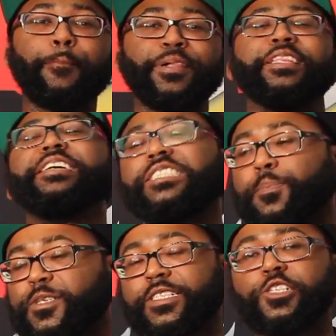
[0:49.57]
am pleased
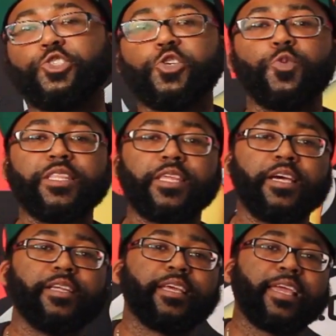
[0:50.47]
to present you with
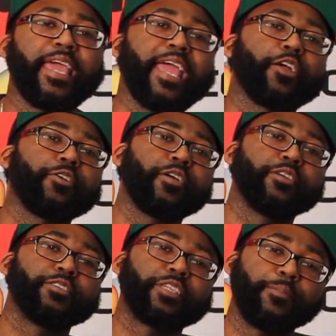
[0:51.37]
the Kanger
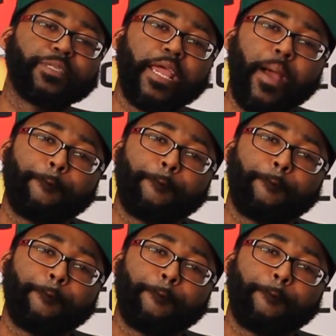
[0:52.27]
Subtank